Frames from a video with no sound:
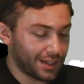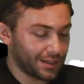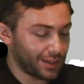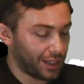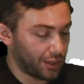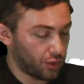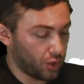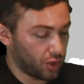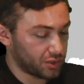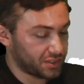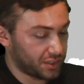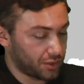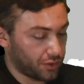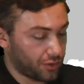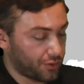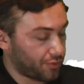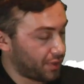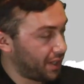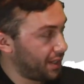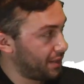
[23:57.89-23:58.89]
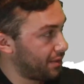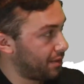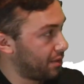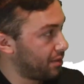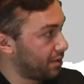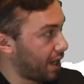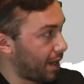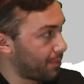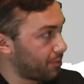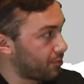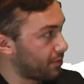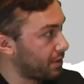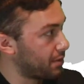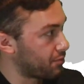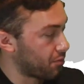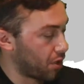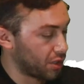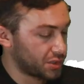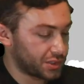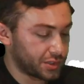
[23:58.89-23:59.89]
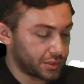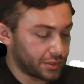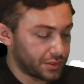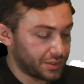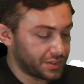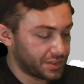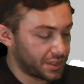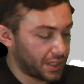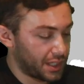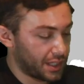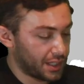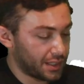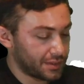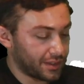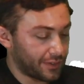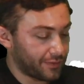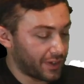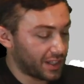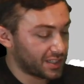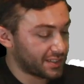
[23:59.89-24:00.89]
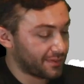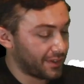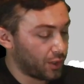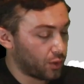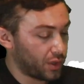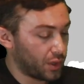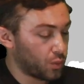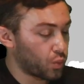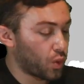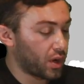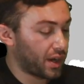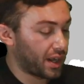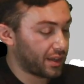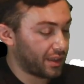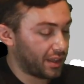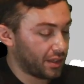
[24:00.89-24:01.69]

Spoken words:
They lost their top 3 rushers. Defensively, only 1 out of the